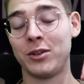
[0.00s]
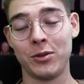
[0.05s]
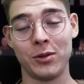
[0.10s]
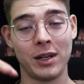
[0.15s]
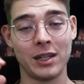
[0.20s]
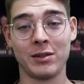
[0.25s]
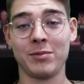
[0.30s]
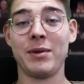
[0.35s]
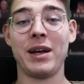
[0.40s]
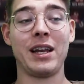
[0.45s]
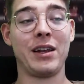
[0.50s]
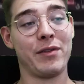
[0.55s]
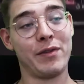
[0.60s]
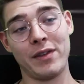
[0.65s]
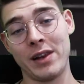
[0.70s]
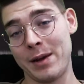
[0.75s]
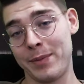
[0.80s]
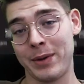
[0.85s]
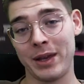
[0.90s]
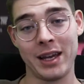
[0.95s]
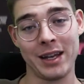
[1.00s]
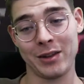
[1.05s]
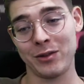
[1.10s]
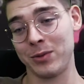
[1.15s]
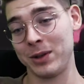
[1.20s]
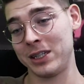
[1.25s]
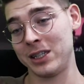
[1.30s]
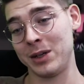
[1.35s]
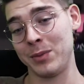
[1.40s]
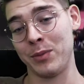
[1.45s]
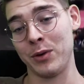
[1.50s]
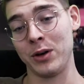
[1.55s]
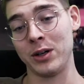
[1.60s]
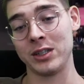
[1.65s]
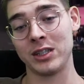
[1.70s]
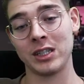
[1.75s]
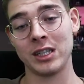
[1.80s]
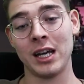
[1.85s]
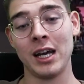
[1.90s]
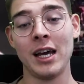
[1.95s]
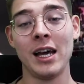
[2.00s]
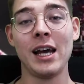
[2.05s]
do as many flippy and twisty boys